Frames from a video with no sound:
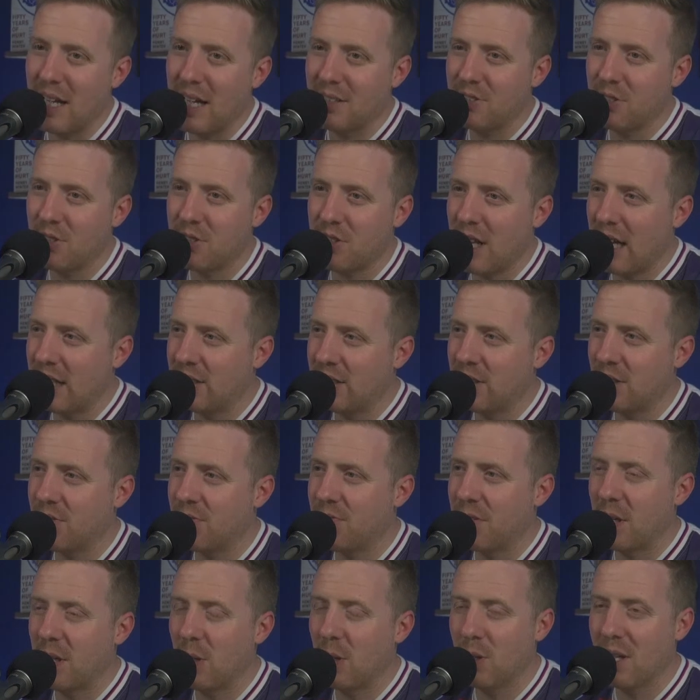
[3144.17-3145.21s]
I just
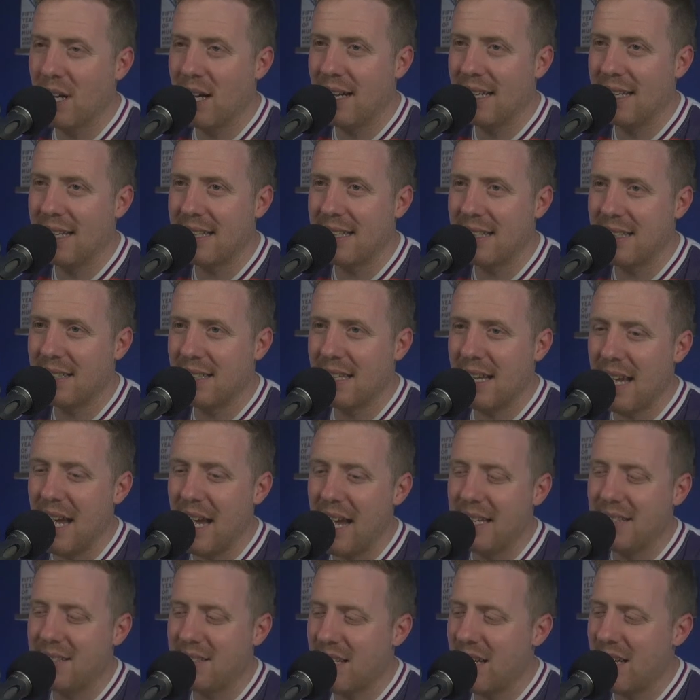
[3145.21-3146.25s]
feel like
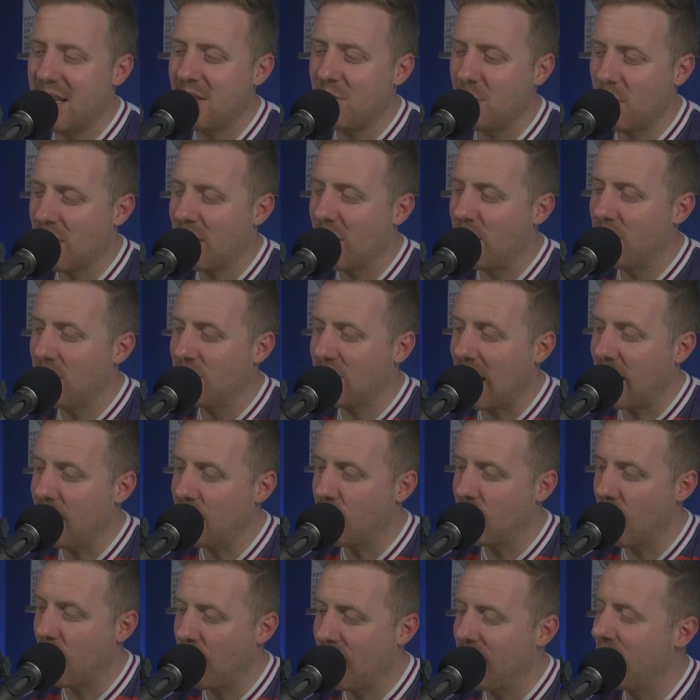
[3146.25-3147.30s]
it's one of those
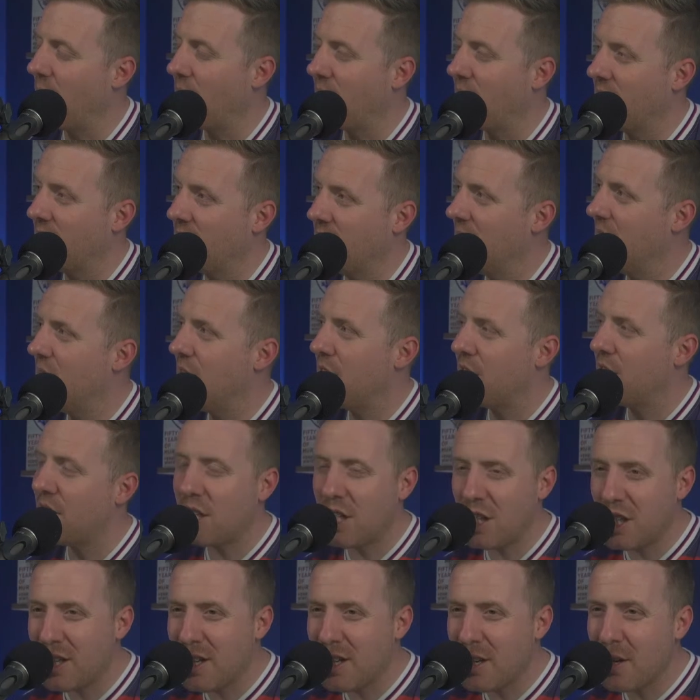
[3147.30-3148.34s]
games where we're not going to learn a
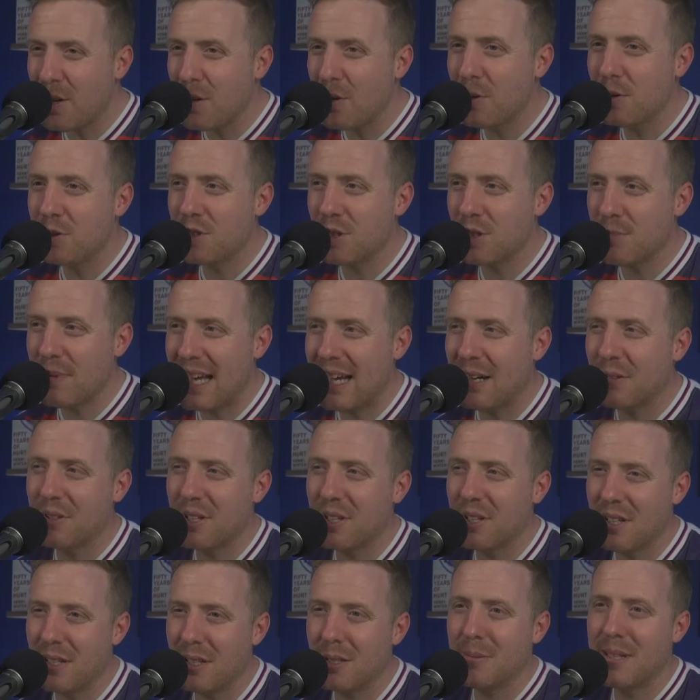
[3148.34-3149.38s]
huge amount,
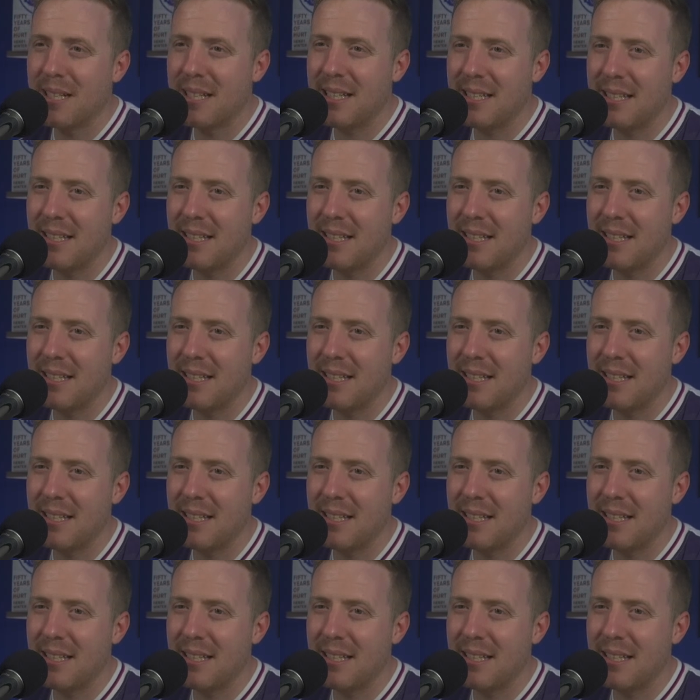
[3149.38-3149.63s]
are we?